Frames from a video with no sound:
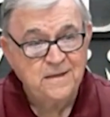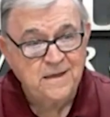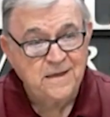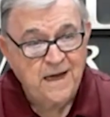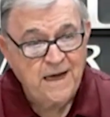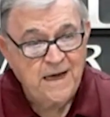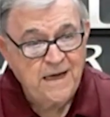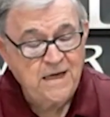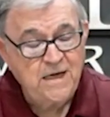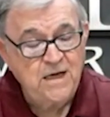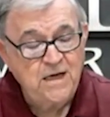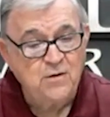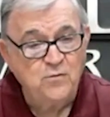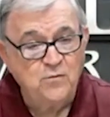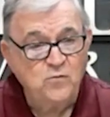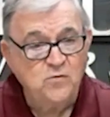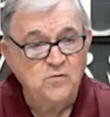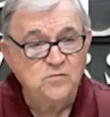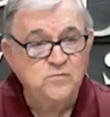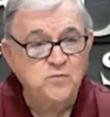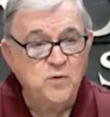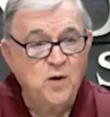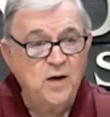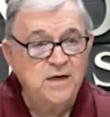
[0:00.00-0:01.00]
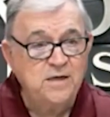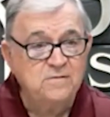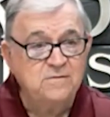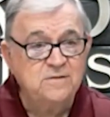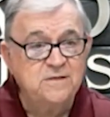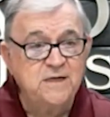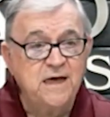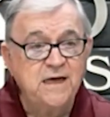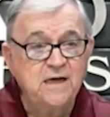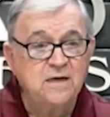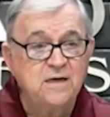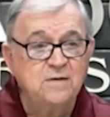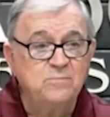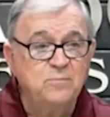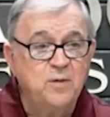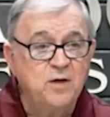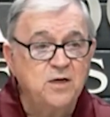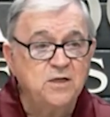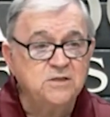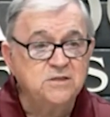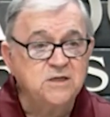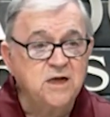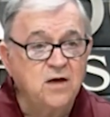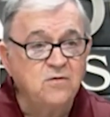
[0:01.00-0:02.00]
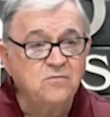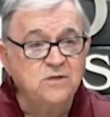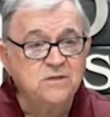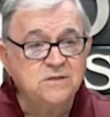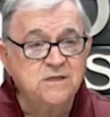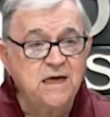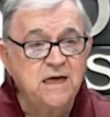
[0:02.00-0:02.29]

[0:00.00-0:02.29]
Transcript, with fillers: Achan was one who had taken it, but as long as